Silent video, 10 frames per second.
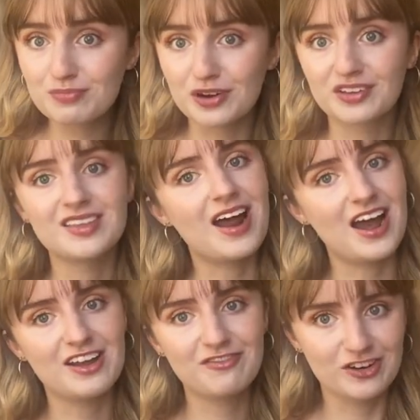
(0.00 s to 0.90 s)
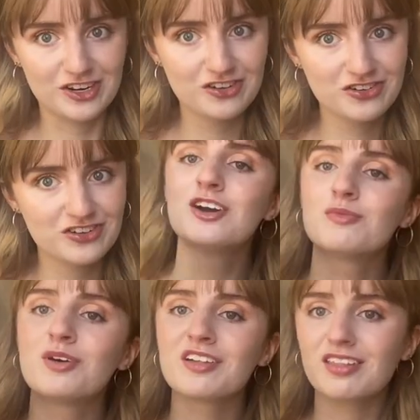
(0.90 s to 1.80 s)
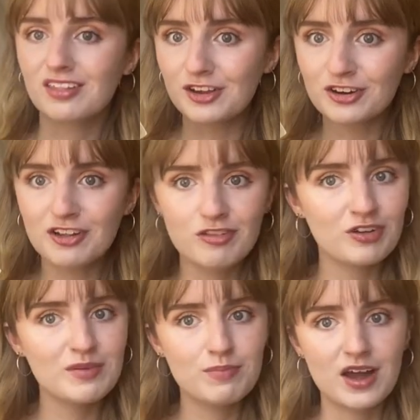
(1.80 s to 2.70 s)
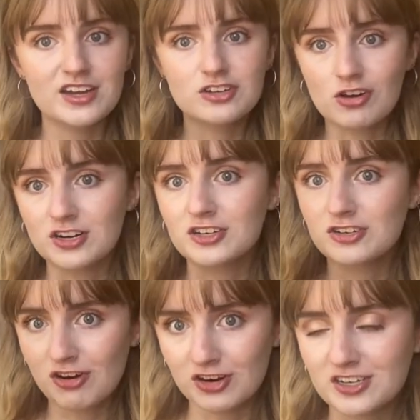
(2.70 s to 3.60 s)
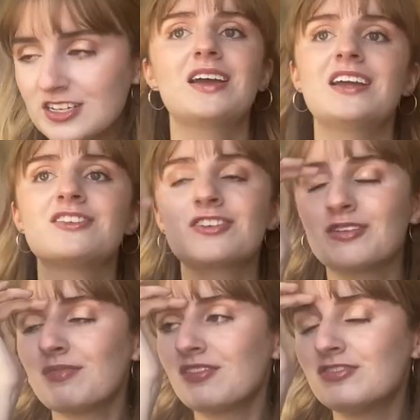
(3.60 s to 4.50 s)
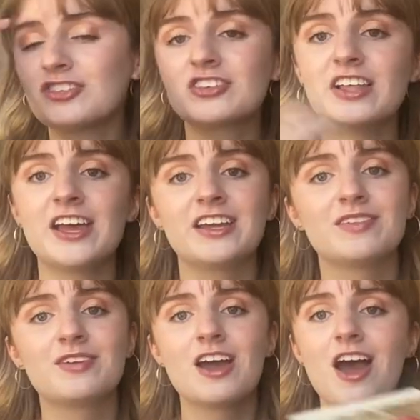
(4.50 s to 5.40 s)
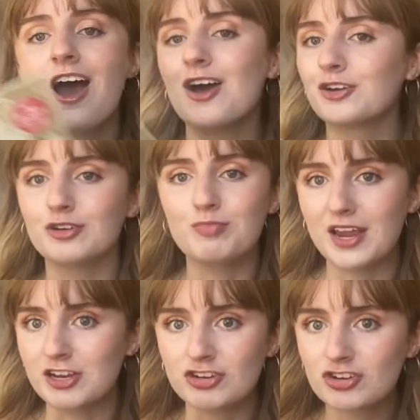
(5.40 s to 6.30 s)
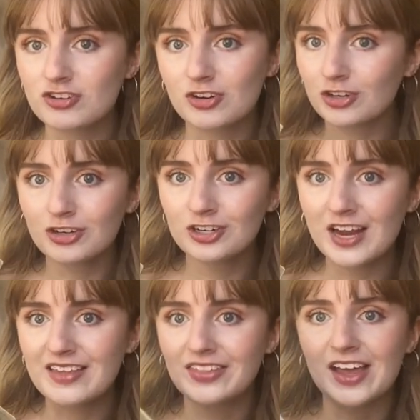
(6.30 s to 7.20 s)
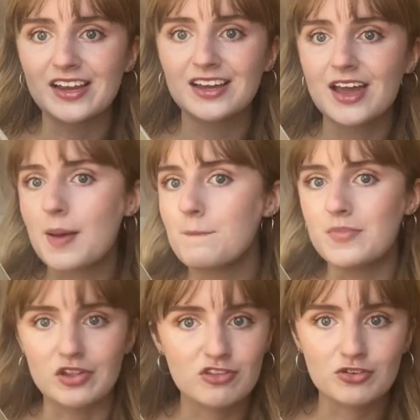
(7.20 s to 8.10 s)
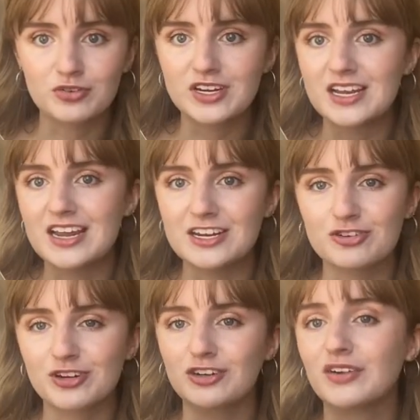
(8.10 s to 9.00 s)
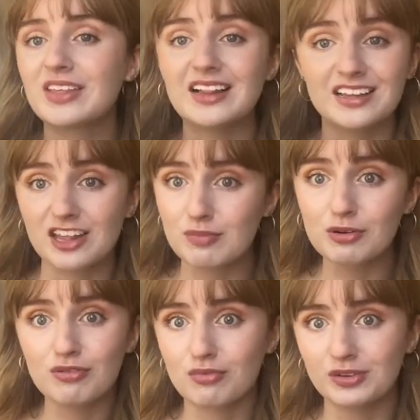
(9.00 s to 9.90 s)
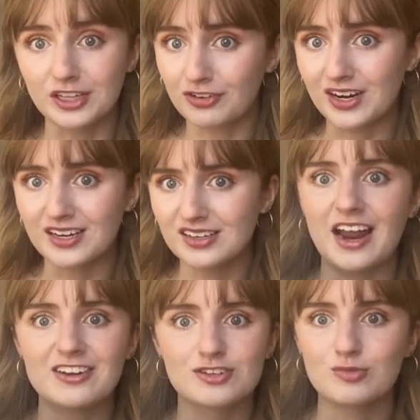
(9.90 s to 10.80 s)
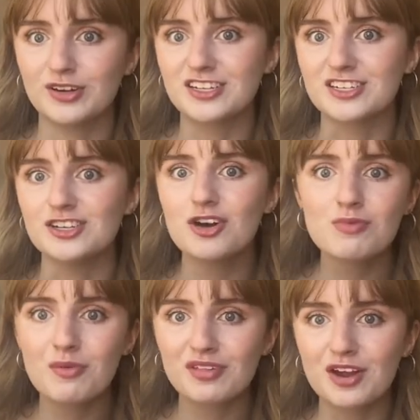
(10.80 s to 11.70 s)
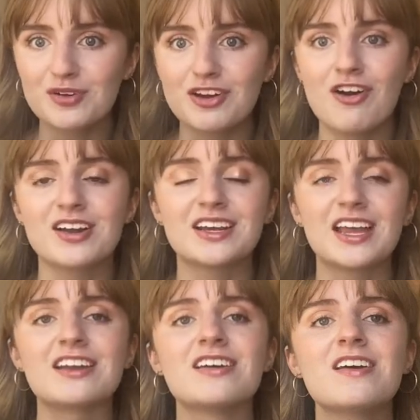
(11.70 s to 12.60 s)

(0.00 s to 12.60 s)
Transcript: book that I finished was A Secret History by Donna Tartt. In terms of just like a good page turner and like mystery and intrigue and all of that, like this book was really great. I just wanted to know what was going on. Again,